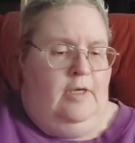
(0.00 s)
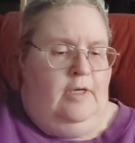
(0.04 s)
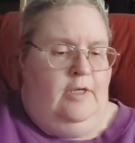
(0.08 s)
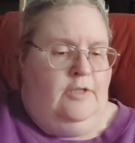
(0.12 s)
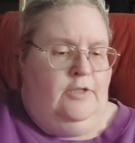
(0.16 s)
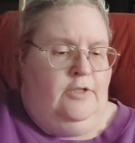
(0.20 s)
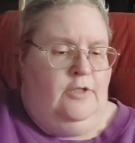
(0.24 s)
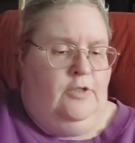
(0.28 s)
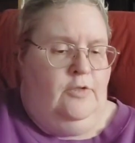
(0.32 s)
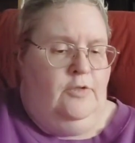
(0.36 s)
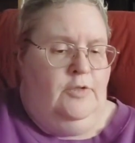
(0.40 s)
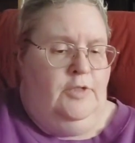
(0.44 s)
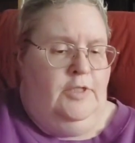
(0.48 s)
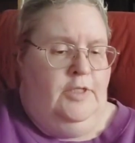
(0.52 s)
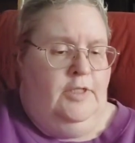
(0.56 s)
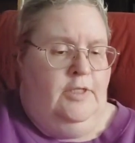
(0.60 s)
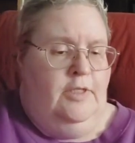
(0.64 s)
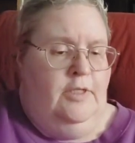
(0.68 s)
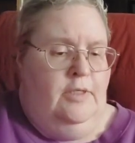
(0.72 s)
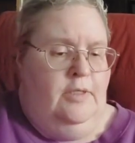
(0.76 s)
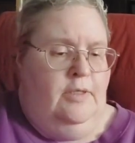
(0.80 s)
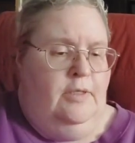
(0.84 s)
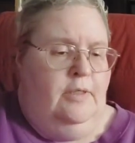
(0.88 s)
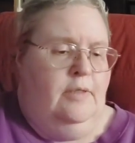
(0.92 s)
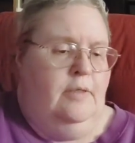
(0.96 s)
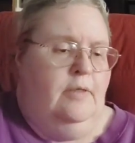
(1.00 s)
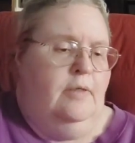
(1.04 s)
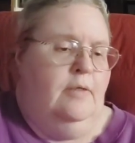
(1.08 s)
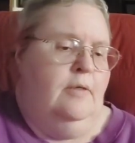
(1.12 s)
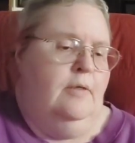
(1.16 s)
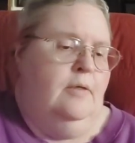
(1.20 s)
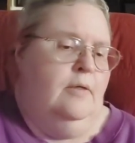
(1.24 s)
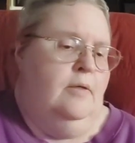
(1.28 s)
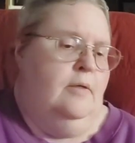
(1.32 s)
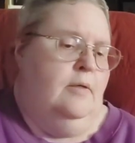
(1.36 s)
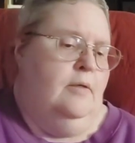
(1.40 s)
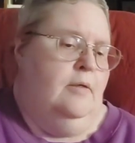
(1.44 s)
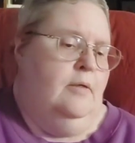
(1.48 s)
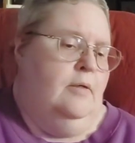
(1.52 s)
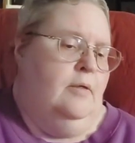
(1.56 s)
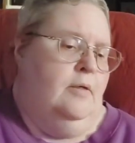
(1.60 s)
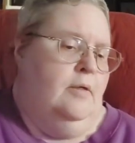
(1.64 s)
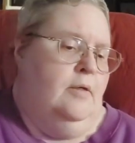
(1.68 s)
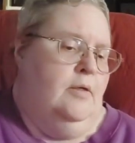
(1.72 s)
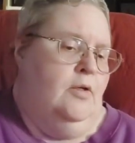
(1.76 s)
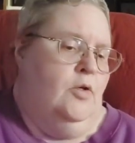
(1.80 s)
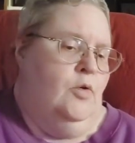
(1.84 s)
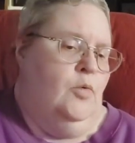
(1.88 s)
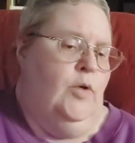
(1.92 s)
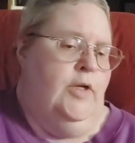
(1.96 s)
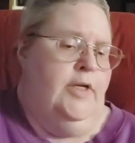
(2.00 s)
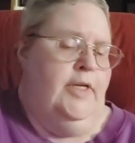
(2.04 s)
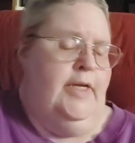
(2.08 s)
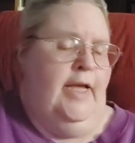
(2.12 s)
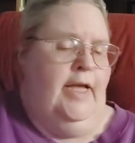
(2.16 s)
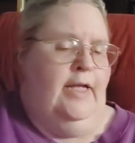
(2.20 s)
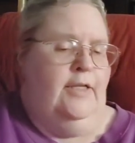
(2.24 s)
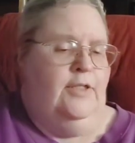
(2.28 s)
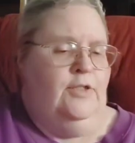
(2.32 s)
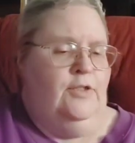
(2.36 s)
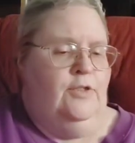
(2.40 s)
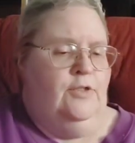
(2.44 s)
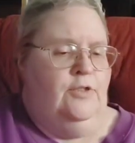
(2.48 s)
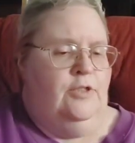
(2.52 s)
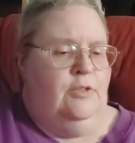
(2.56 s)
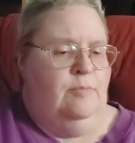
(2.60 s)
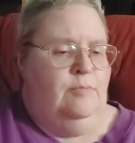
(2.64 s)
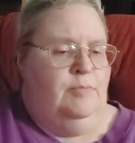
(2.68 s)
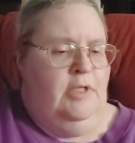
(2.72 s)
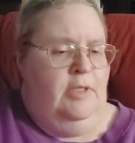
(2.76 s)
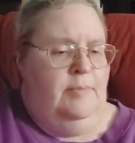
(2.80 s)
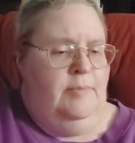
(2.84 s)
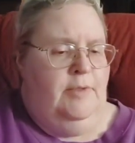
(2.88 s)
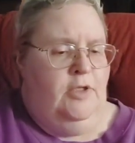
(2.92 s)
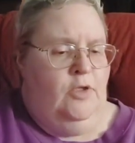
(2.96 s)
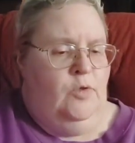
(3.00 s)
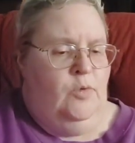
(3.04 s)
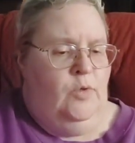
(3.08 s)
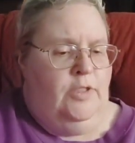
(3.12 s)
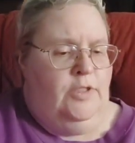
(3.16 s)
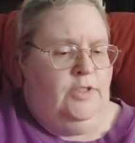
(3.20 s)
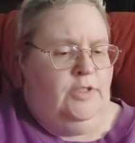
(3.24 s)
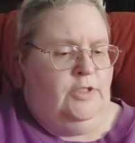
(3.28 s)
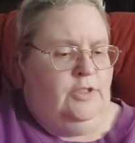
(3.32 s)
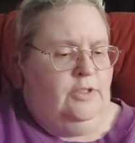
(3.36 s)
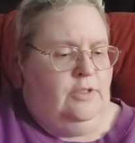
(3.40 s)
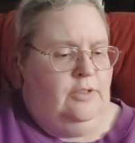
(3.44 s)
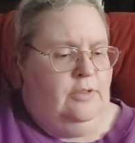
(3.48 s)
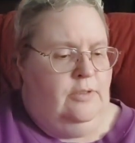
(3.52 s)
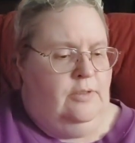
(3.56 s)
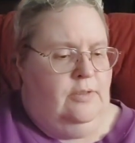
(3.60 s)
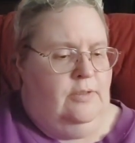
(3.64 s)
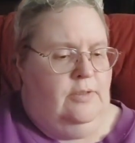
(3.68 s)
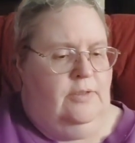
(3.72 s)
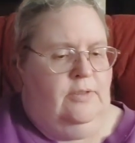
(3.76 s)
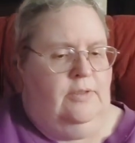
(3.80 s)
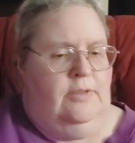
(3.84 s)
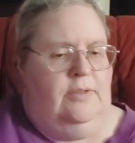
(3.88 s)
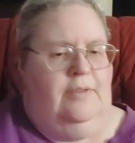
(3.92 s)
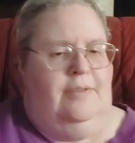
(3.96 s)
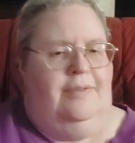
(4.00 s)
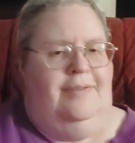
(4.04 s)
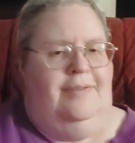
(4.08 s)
So the quick answers to plumbing questions.